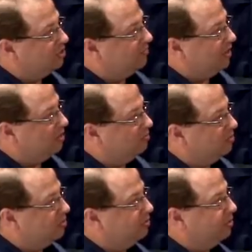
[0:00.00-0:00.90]
is
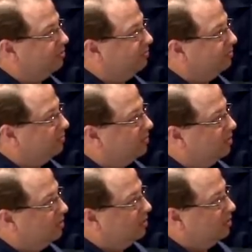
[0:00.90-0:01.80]
available to you,
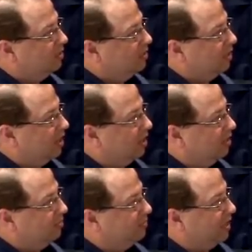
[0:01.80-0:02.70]

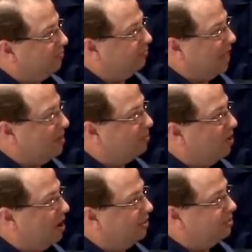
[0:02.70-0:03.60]
and
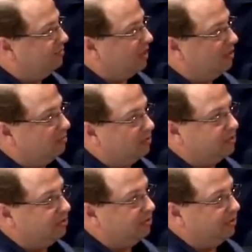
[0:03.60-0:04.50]
flaperon is available
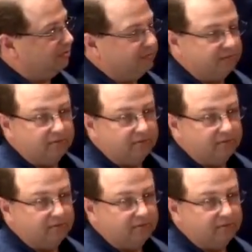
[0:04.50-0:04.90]
to you.